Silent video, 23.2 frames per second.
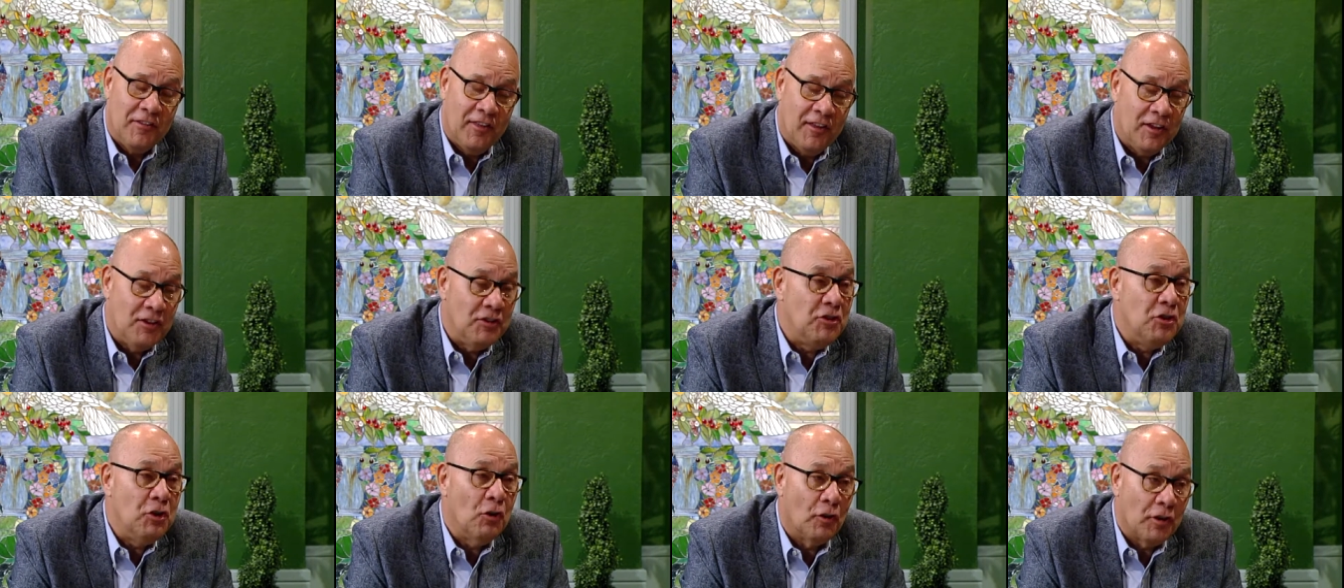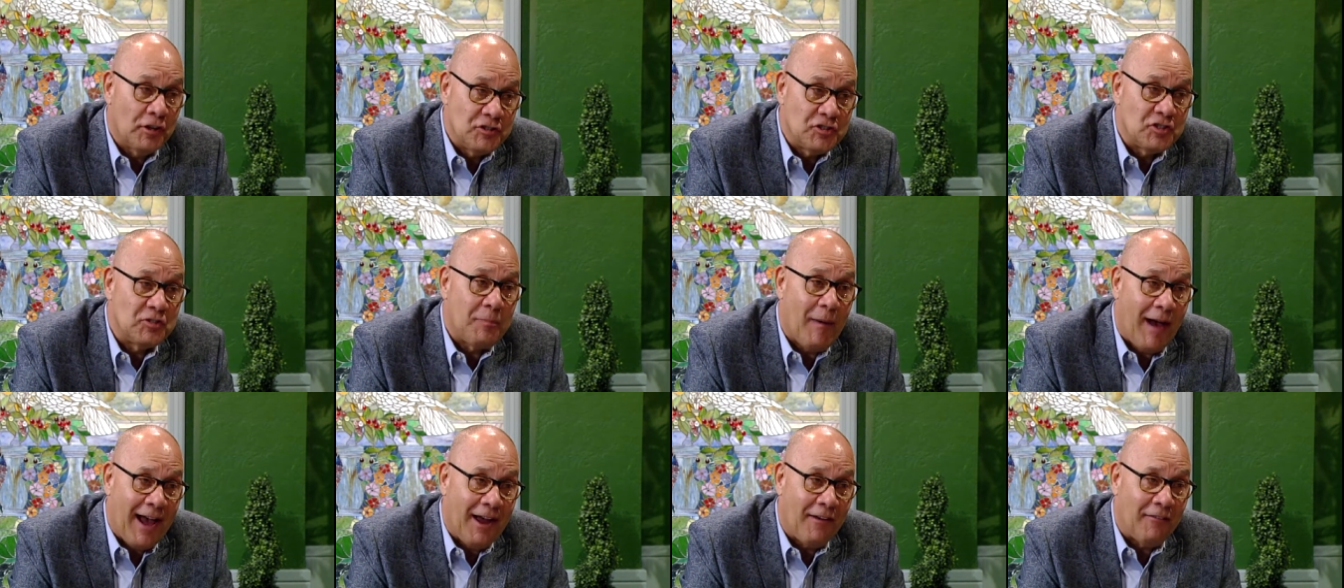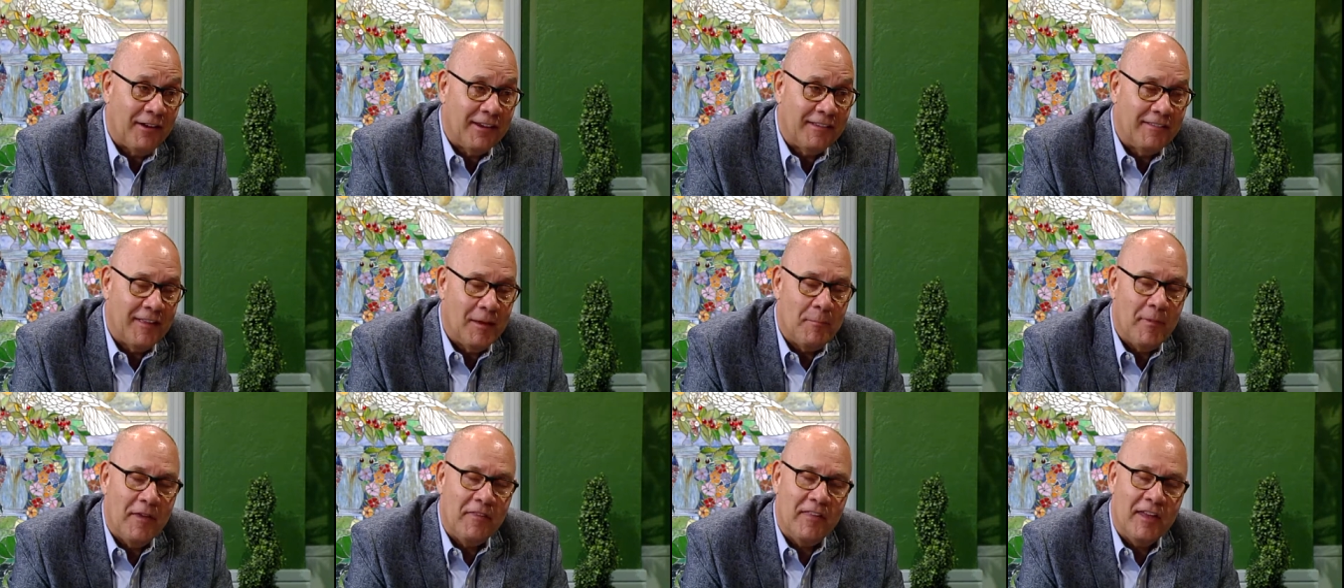that you're inspiring
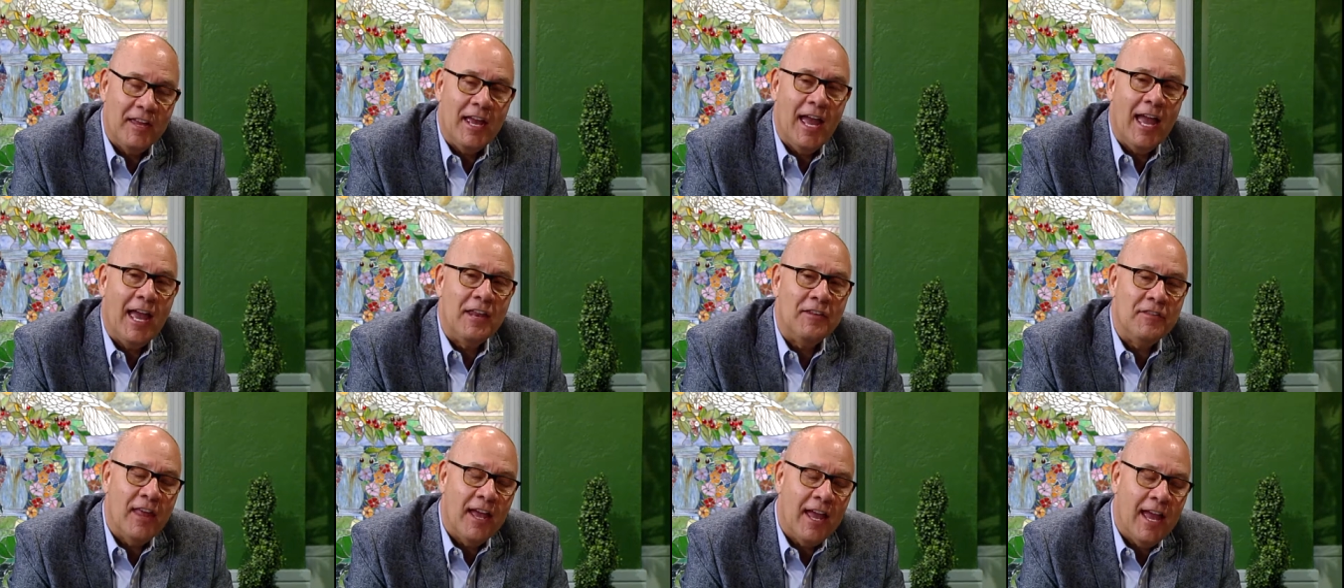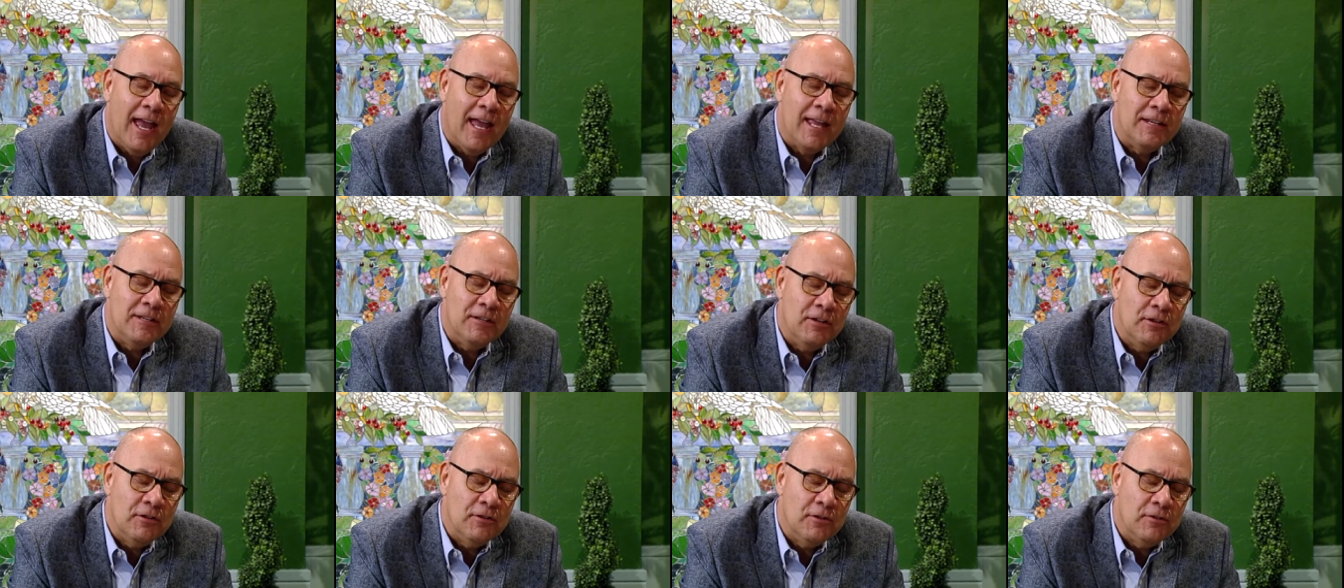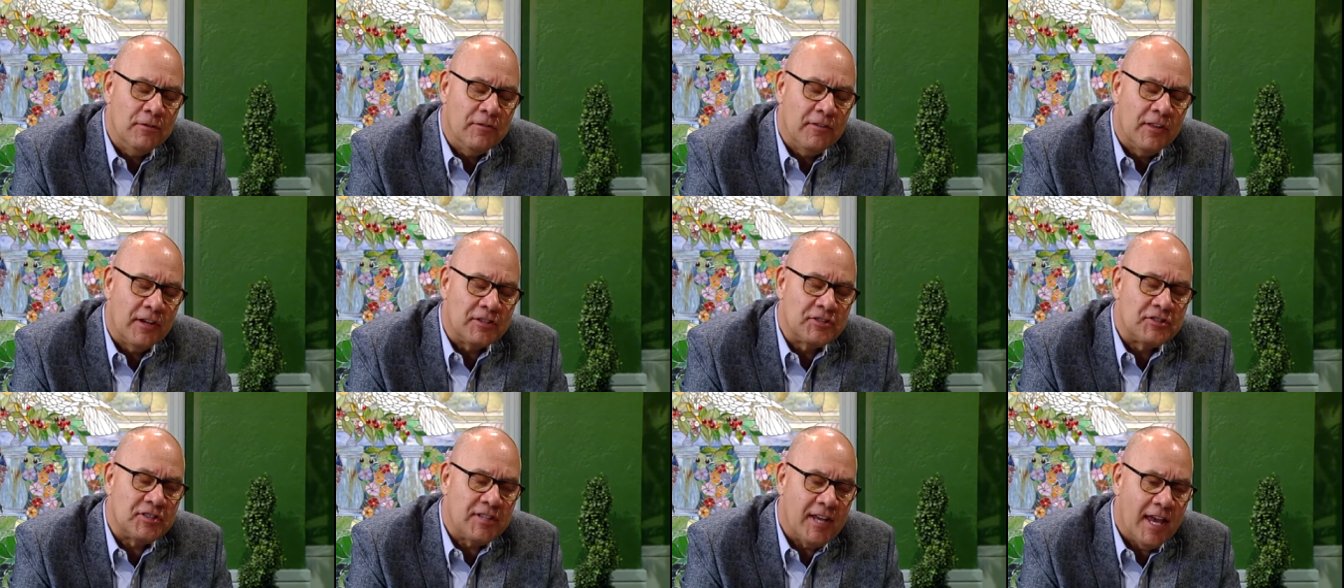them, and they and and you
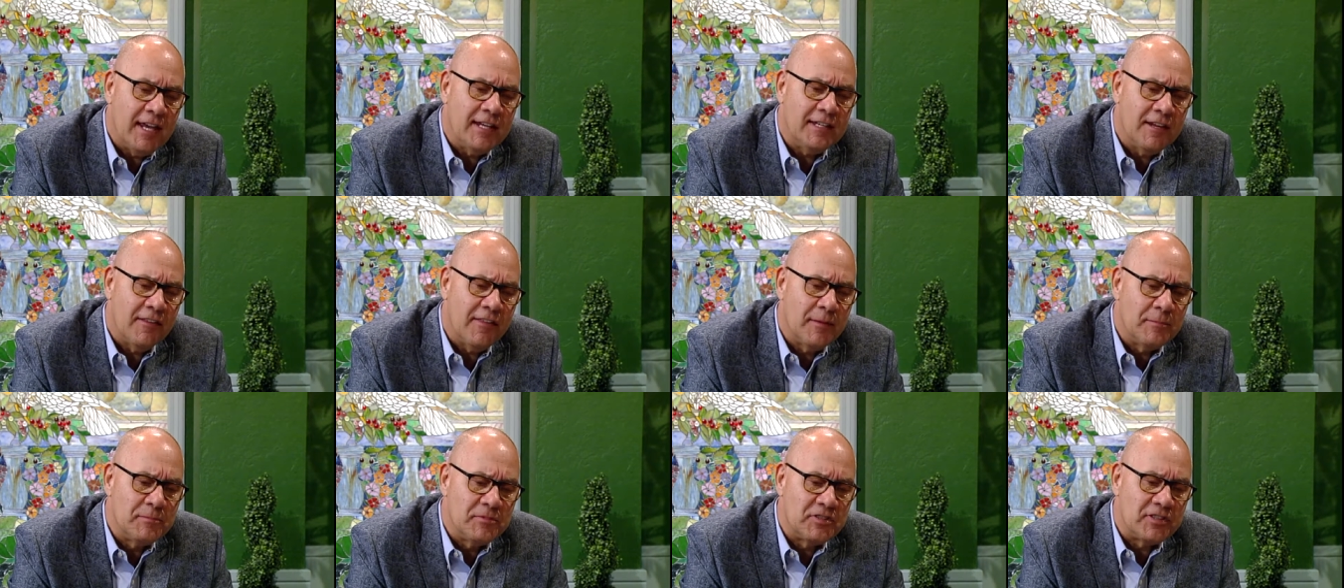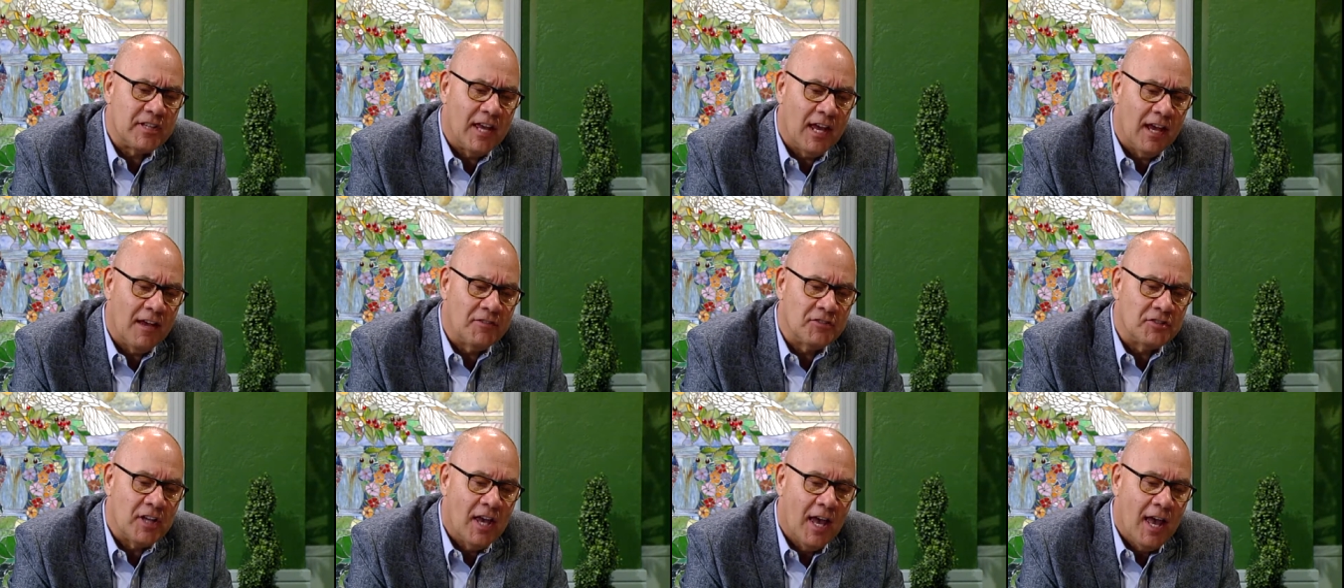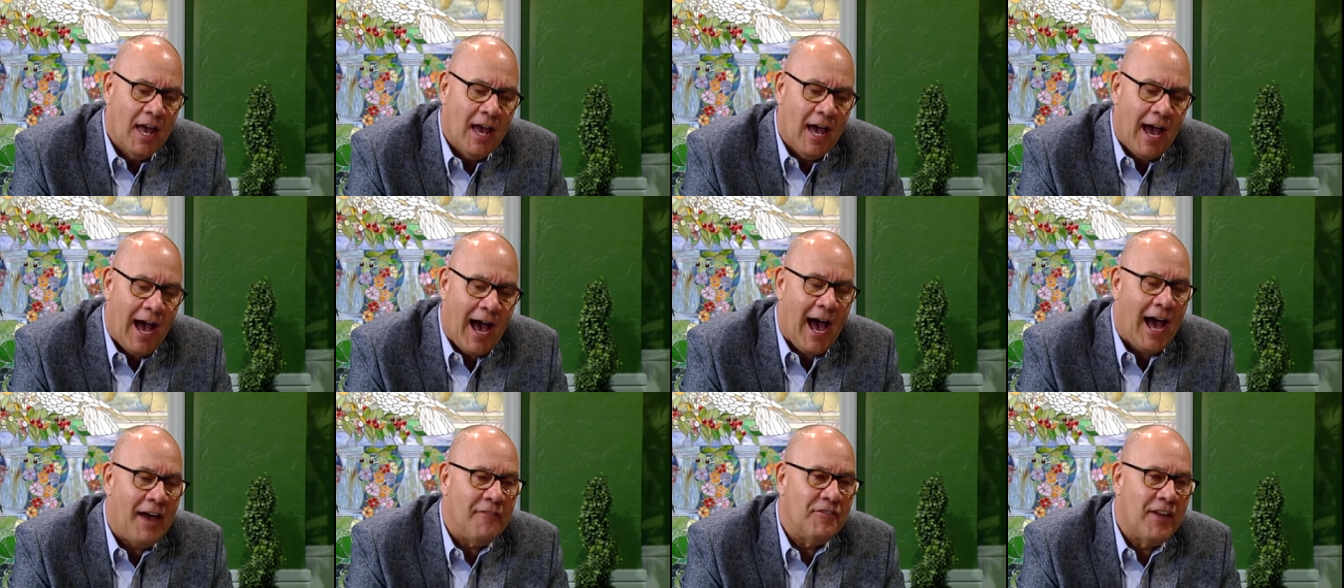they're saying to themselves,
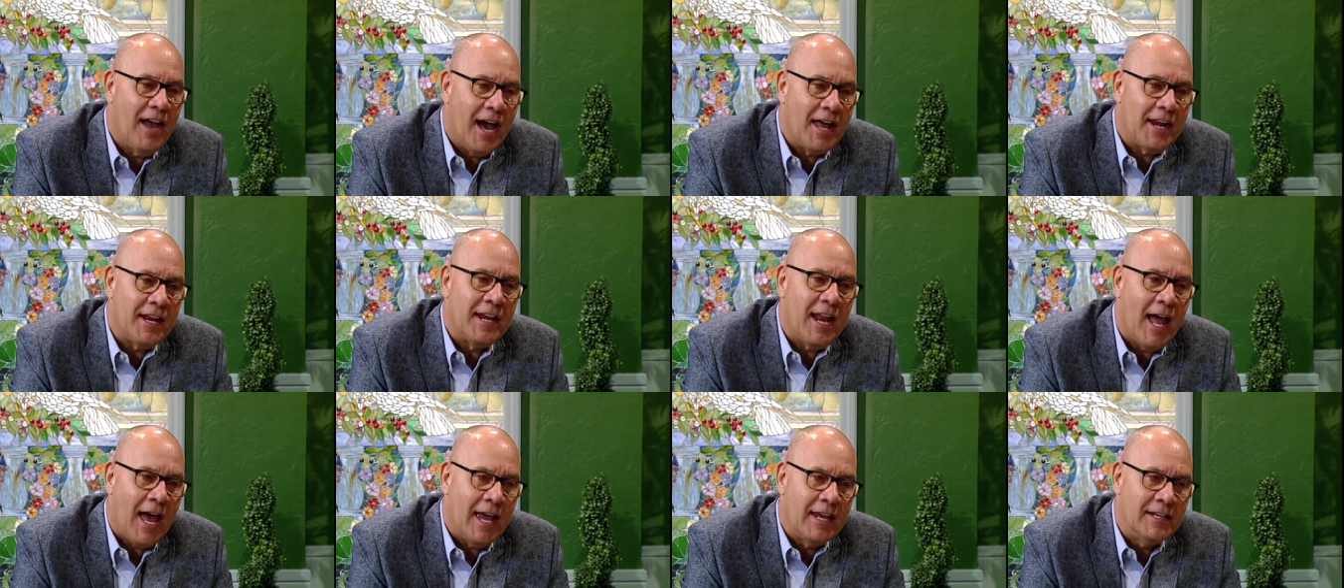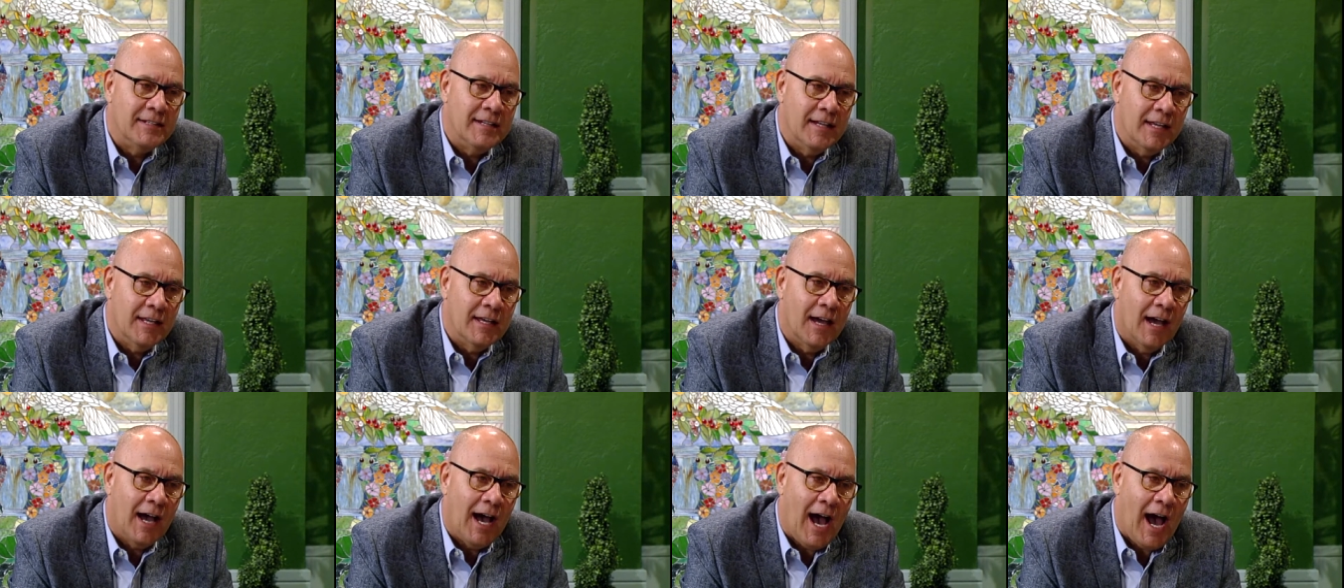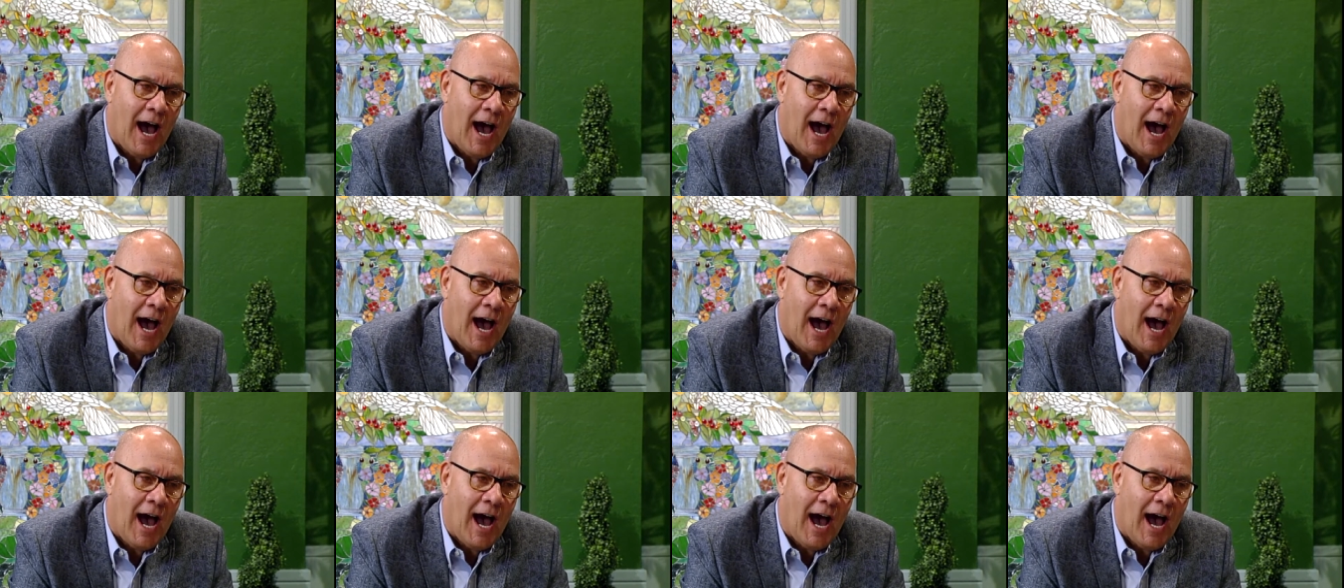I've got an idea.